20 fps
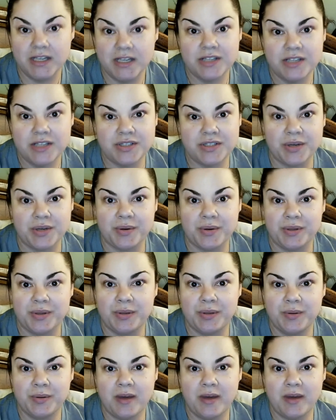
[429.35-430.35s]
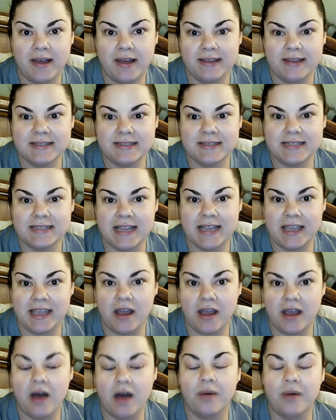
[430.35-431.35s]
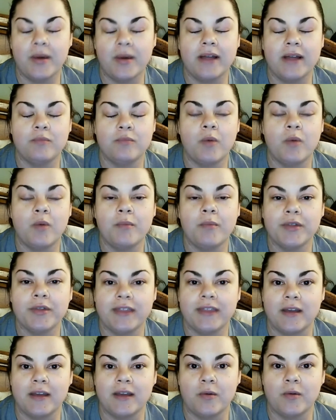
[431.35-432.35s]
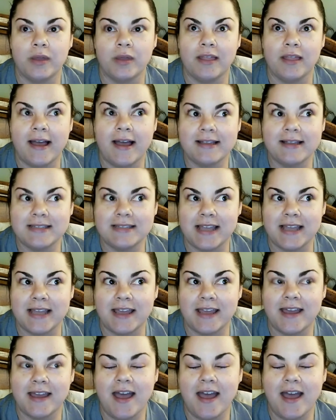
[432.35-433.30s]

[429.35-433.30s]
So you guys take care. Oh, and one more thing, one last thing.